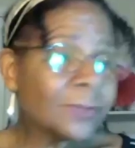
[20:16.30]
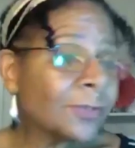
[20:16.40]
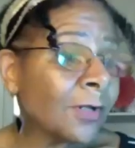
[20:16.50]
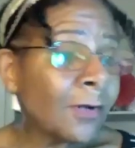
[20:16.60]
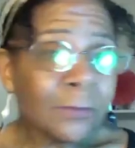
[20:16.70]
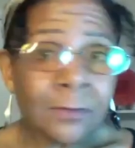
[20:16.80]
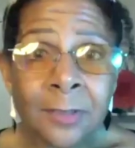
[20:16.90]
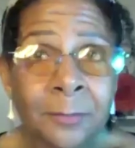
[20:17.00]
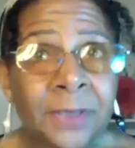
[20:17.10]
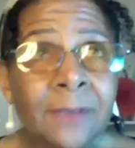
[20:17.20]

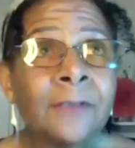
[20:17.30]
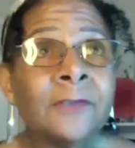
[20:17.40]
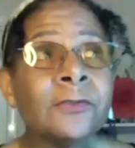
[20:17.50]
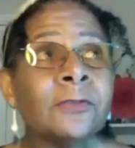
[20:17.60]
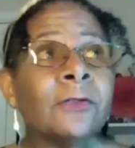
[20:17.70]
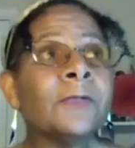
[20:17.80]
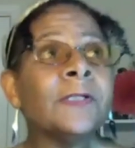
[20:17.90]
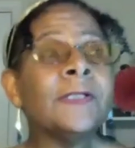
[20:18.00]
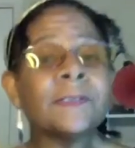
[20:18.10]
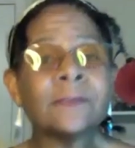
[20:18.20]
Totally, because
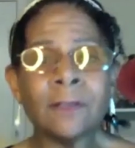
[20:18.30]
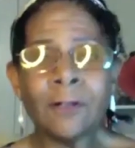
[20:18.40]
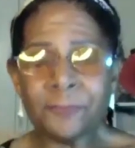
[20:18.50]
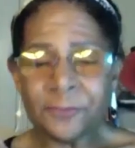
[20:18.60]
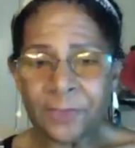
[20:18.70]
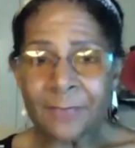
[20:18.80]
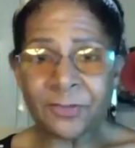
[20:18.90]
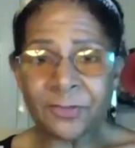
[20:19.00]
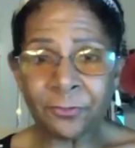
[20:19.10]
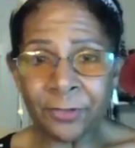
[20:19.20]
he's oftentimes
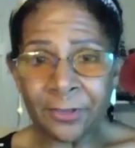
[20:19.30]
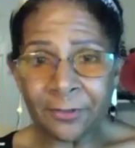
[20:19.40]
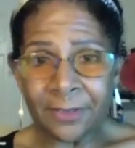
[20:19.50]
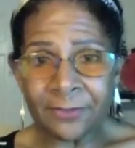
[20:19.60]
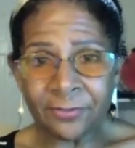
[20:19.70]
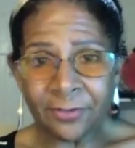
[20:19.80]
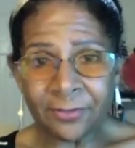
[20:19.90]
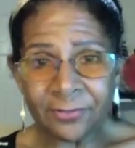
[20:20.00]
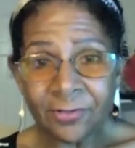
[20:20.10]
a greeter at church.